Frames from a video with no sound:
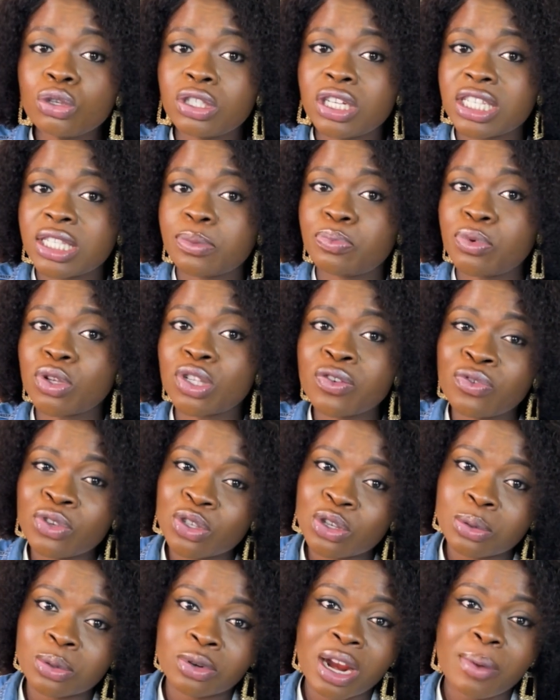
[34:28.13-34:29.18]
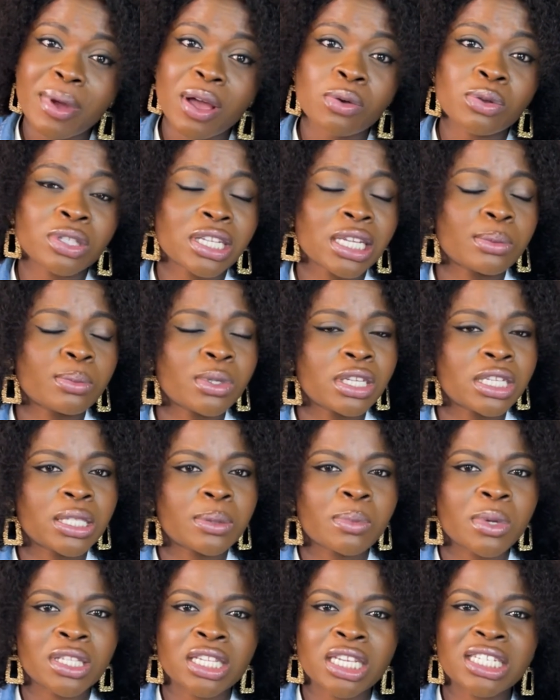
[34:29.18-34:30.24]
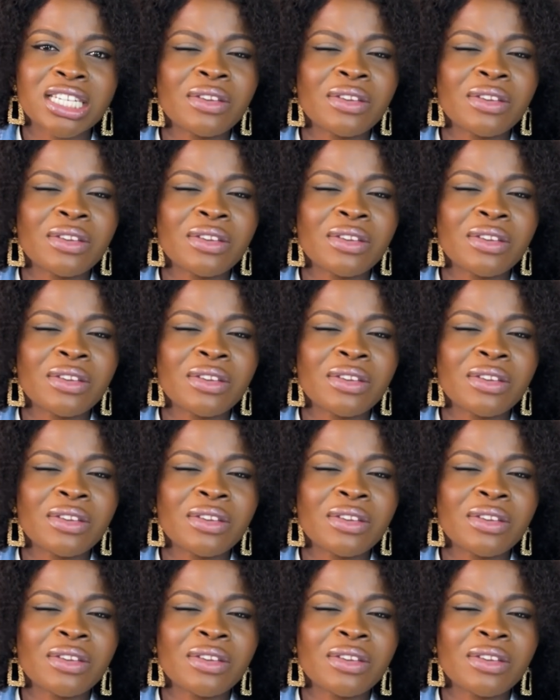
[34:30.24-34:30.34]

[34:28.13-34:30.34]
this beautiful subscriber who sent me this message,